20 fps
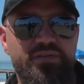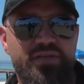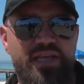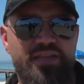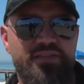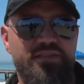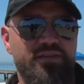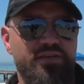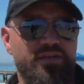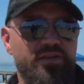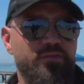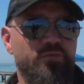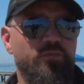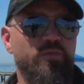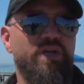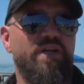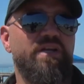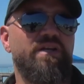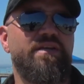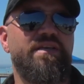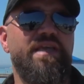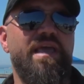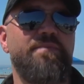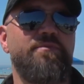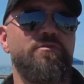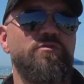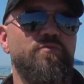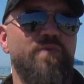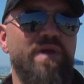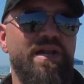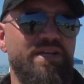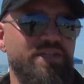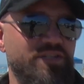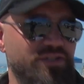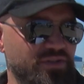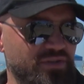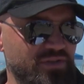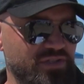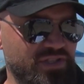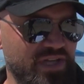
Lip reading: at what a cable's rated to.